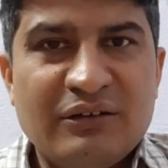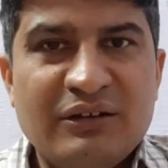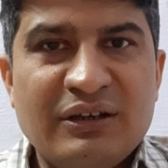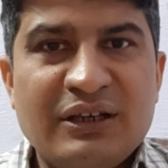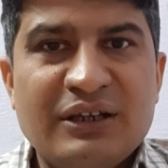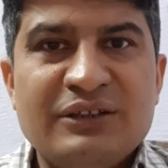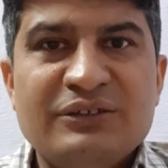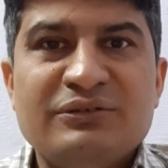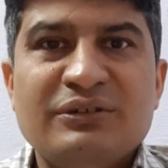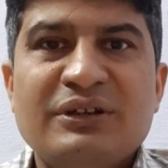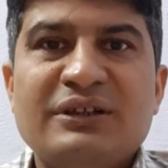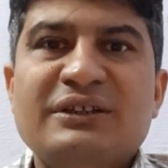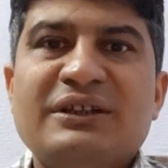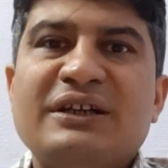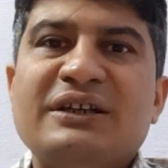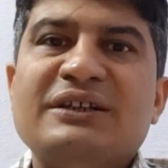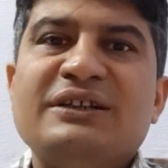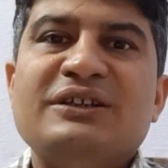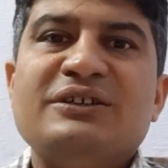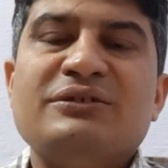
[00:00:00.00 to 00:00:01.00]
insulin,
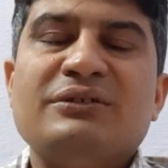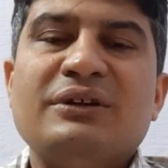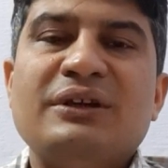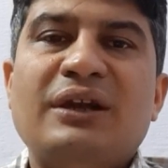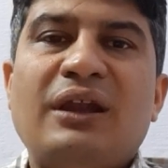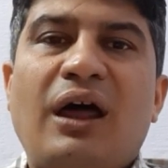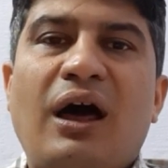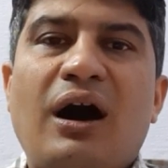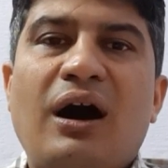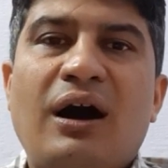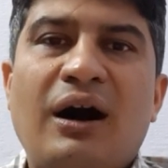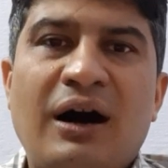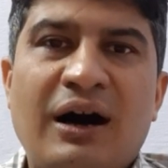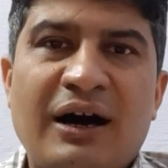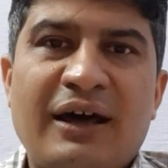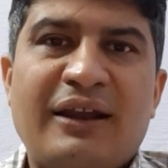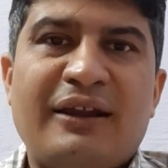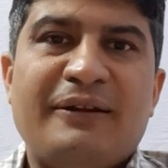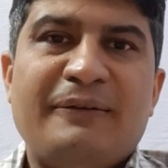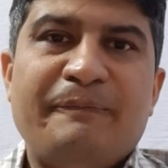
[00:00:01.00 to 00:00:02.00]
that is insulin
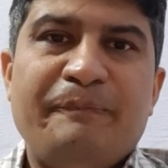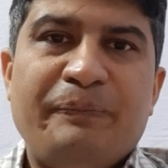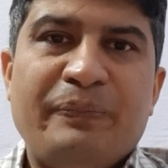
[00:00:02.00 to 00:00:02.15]
R.